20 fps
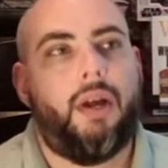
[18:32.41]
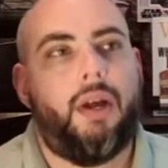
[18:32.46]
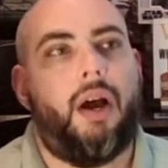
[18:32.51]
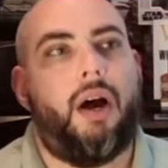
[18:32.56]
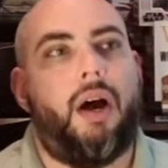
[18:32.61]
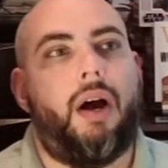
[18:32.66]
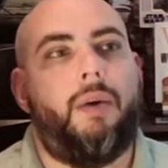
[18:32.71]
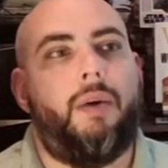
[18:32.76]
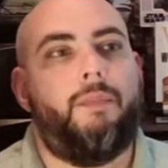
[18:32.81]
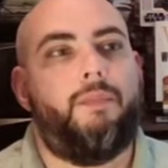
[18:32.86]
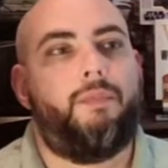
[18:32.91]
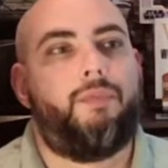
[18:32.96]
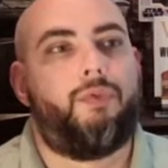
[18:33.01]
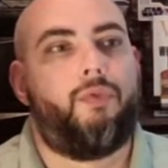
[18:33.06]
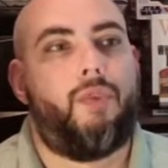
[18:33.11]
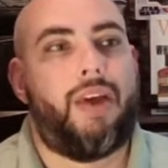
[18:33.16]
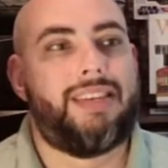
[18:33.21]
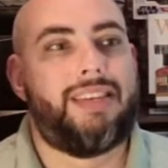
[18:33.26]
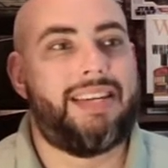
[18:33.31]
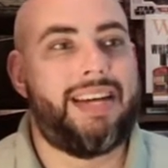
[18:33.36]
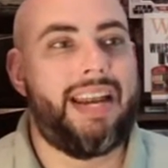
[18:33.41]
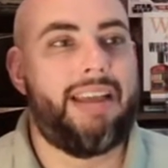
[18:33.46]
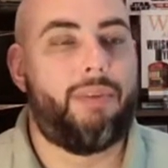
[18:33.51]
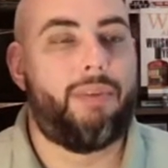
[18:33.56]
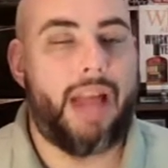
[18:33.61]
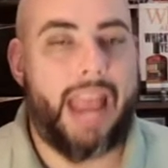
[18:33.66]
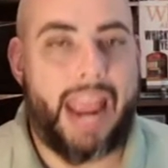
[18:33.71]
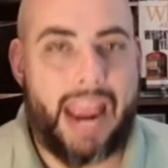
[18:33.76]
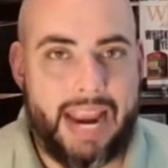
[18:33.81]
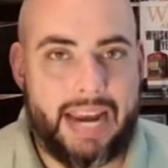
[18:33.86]
Um, Resident
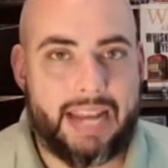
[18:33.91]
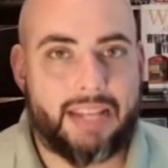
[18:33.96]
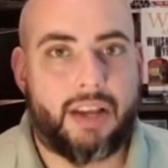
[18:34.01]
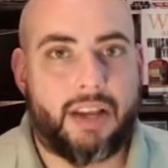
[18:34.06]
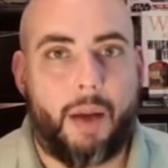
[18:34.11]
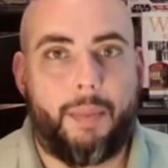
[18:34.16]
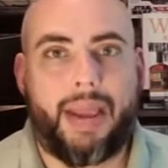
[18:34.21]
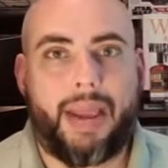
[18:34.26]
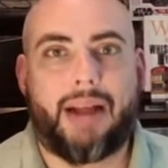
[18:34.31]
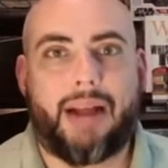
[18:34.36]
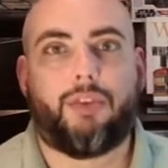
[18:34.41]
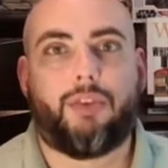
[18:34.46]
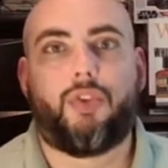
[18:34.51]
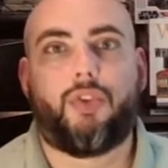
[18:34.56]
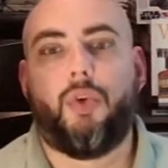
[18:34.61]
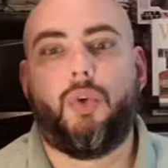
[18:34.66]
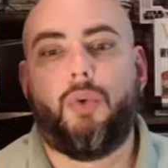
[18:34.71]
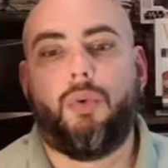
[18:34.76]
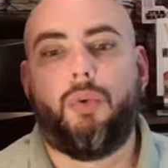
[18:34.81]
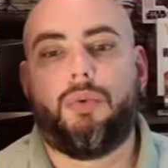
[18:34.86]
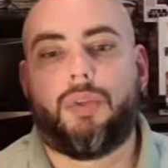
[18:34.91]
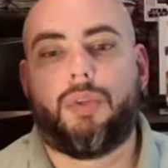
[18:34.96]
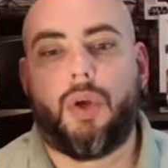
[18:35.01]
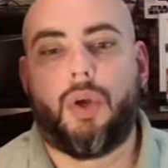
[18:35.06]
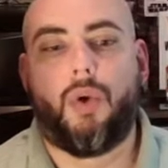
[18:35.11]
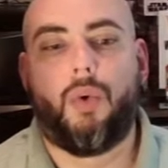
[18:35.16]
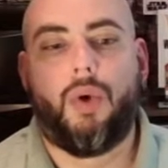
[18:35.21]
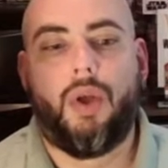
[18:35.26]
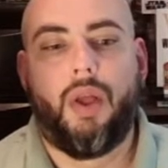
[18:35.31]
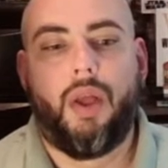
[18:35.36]
Evil 8 is coming out soon,
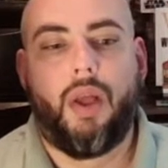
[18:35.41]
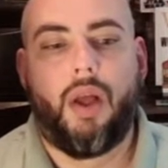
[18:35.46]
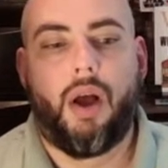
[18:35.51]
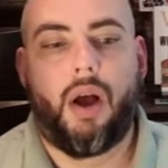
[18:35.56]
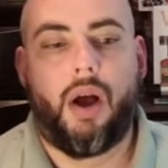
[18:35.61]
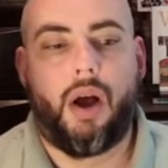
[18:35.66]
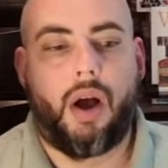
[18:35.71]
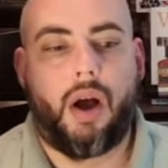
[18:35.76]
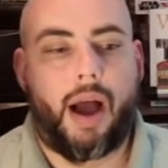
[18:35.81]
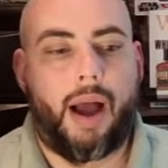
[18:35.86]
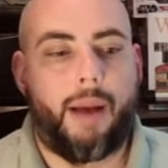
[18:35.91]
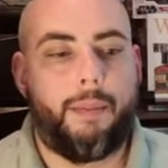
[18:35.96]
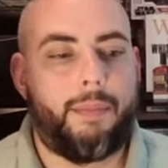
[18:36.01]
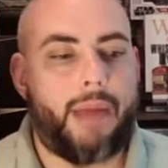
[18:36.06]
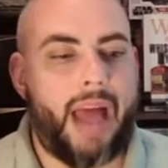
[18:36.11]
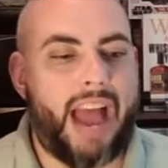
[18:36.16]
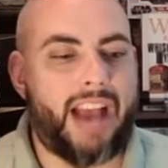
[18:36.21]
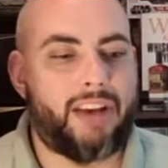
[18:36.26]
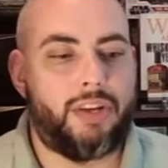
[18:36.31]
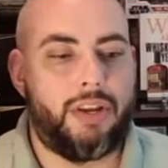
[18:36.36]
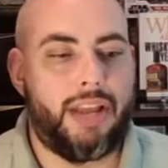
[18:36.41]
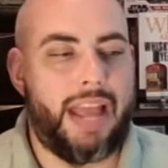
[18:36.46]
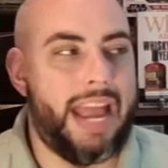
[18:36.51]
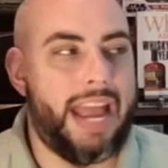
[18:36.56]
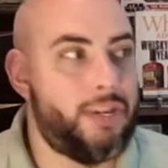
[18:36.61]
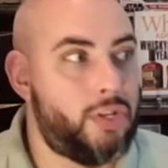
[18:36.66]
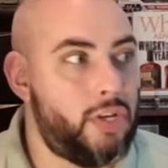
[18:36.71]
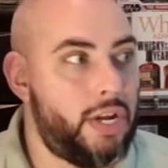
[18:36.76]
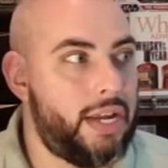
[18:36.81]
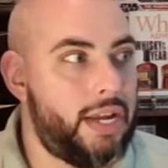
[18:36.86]
so uh, I'm actually
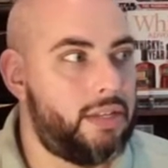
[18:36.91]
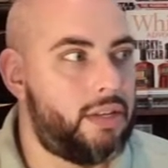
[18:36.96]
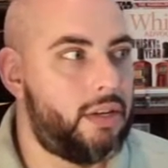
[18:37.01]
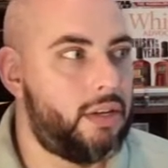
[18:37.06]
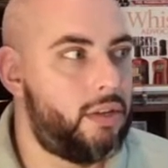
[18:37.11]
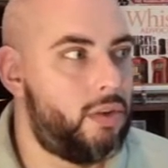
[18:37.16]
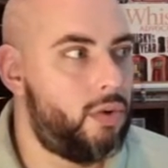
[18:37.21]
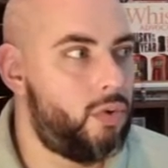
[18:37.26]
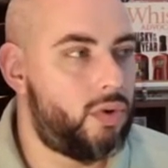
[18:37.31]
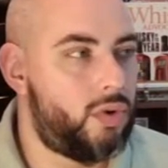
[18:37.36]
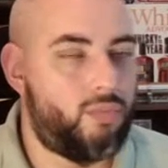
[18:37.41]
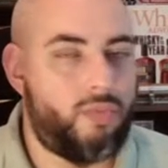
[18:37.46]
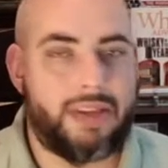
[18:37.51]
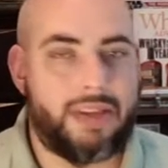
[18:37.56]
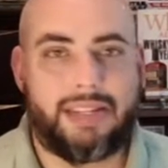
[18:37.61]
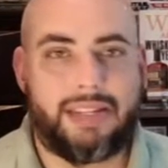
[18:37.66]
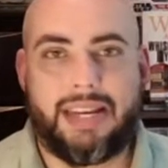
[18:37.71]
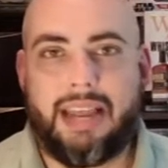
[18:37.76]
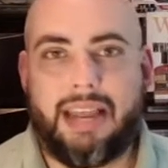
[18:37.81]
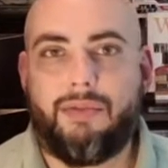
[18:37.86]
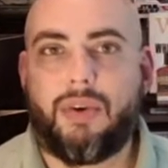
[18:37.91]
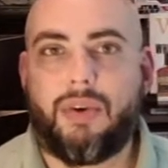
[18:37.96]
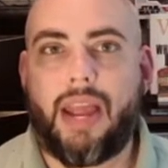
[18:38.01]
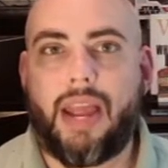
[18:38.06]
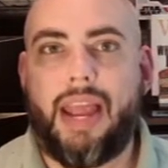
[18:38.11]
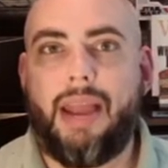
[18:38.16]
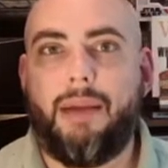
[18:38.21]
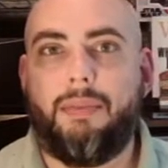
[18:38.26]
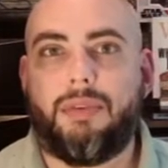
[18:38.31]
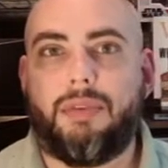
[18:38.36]
itching to do some Resident Evil
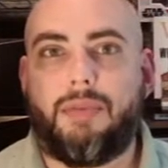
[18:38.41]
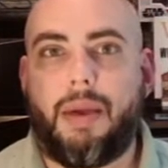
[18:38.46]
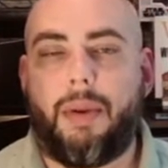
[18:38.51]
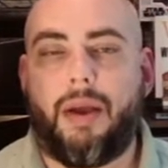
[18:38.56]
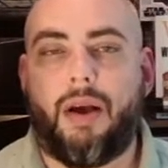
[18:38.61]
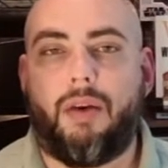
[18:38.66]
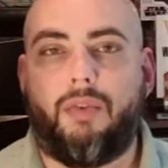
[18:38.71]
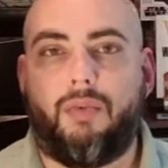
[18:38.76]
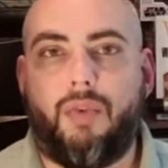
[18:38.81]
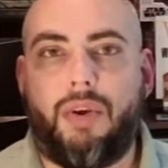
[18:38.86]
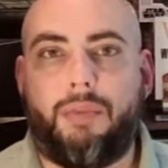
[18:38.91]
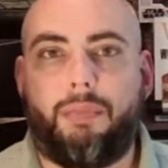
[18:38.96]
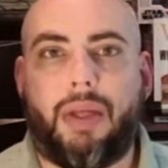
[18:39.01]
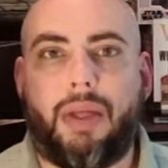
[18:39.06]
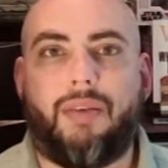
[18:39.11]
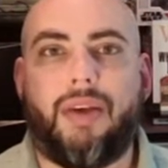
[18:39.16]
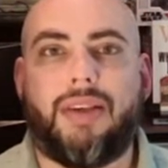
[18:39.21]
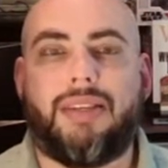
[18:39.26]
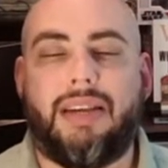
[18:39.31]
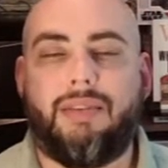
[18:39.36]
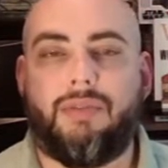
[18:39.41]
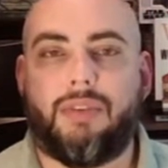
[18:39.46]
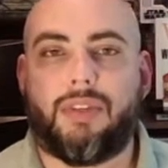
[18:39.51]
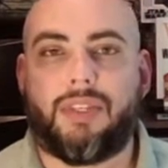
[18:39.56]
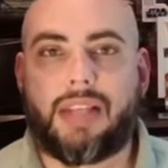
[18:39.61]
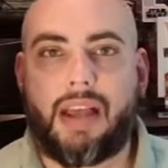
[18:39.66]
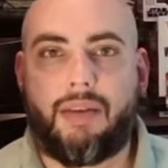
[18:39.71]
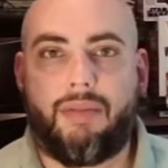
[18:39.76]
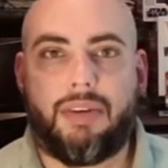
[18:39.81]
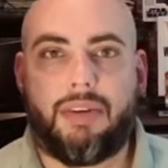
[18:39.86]
games. Maybe I'll replay Resident Evil
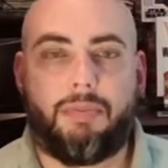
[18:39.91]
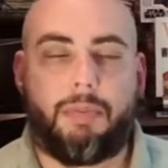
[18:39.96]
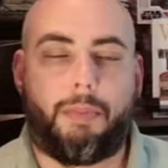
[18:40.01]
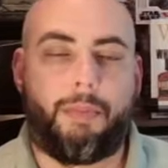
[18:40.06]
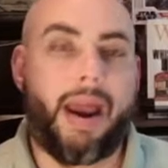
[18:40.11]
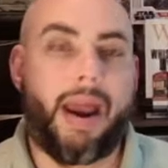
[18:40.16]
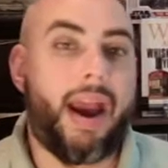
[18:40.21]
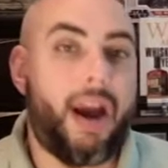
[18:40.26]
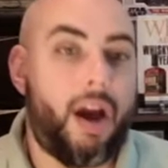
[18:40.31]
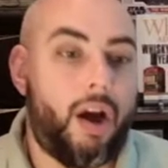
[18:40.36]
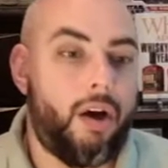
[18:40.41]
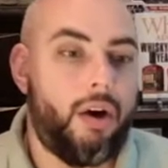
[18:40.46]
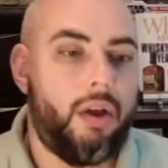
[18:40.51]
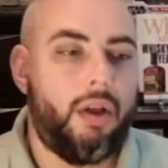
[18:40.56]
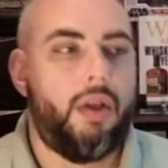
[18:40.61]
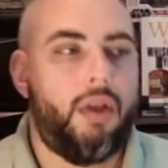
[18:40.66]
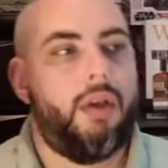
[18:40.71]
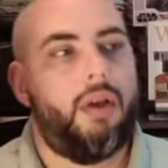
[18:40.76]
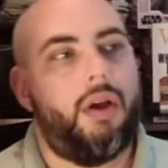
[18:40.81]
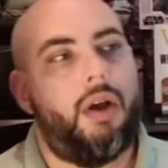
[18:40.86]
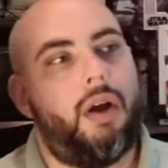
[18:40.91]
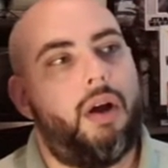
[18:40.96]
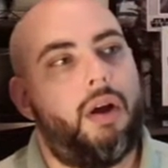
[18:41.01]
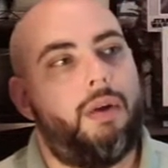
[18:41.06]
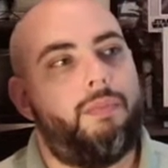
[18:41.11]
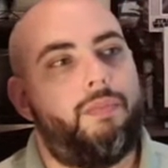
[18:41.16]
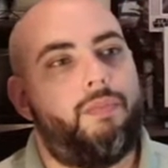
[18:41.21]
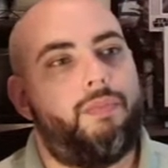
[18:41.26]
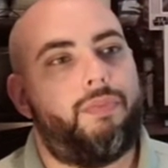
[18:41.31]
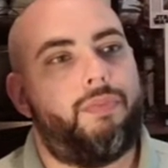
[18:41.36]
7 to prepare.
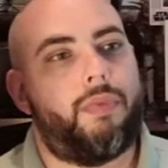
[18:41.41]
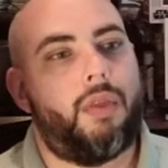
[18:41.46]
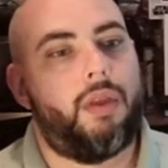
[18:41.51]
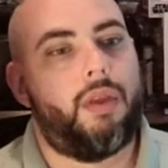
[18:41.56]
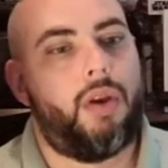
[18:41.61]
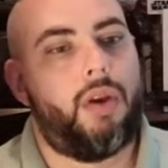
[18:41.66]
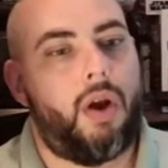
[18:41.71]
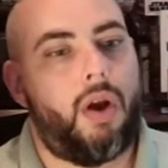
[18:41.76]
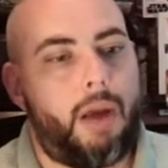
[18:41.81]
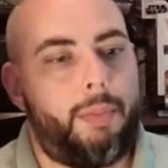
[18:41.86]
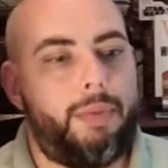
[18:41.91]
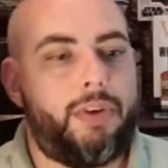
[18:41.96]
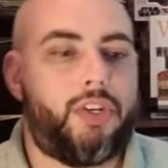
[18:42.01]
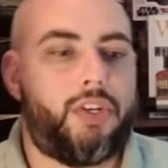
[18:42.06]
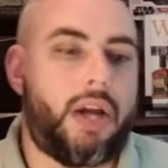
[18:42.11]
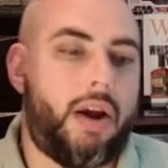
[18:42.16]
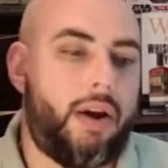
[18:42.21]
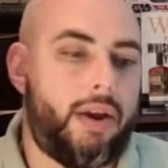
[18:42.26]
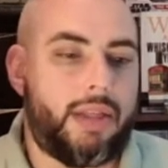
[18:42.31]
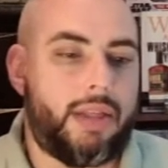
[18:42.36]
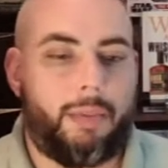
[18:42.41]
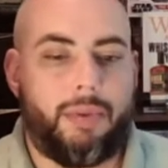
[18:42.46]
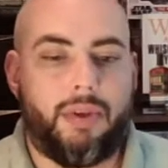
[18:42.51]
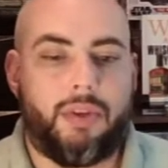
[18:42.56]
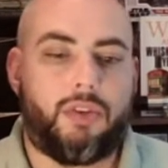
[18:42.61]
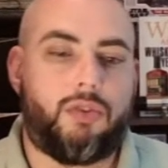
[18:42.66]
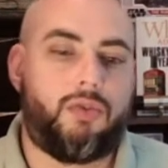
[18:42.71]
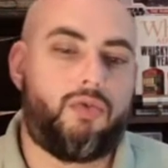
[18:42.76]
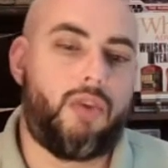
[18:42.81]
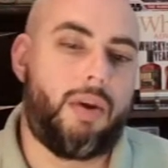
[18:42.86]
Um, you know, I'll be sharing, I'll be
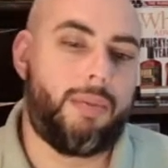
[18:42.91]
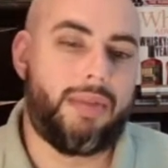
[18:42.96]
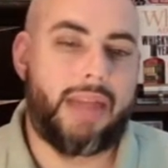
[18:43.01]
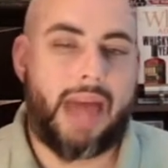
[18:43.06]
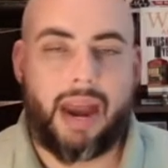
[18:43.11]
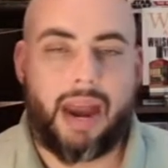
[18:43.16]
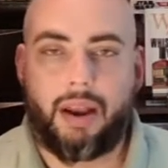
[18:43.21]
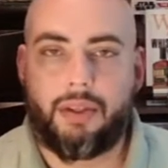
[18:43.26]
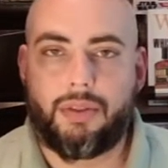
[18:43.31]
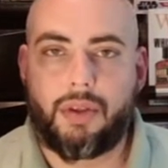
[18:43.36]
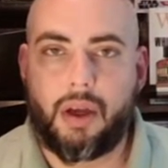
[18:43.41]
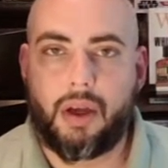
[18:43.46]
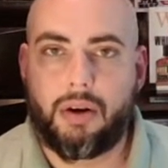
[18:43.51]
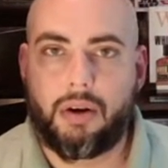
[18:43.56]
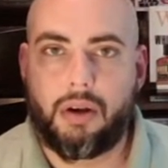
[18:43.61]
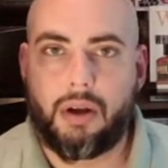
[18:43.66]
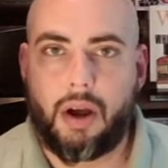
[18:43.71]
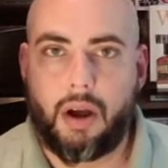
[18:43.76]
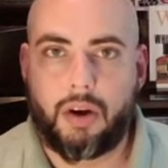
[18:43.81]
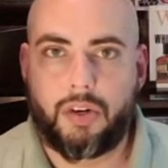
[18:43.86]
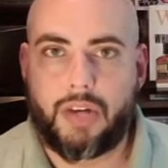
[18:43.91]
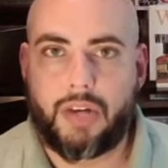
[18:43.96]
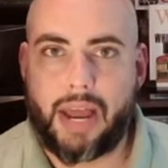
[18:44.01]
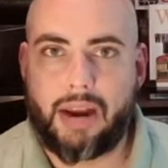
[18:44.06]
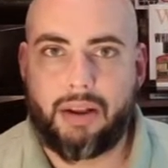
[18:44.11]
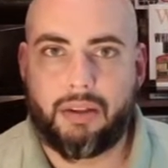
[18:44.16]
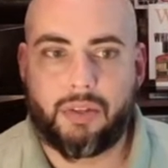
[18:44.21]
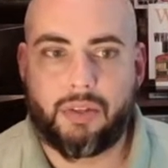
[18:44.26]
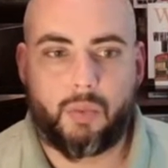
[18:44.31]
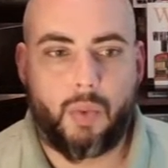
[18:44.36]
streaming that on, on our
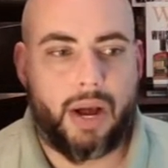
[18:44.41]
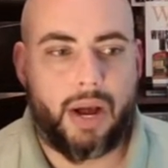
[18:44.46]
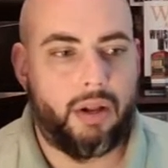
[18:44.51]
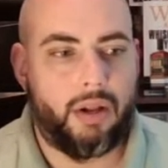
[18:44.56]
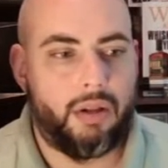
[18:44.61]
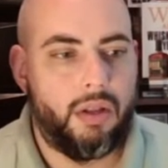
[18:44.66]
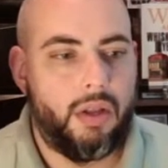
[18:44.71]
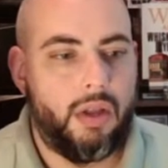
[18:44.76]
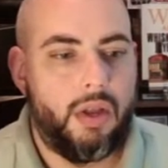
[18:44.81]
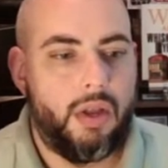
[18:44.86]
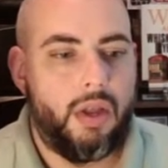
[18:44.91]
channel as well.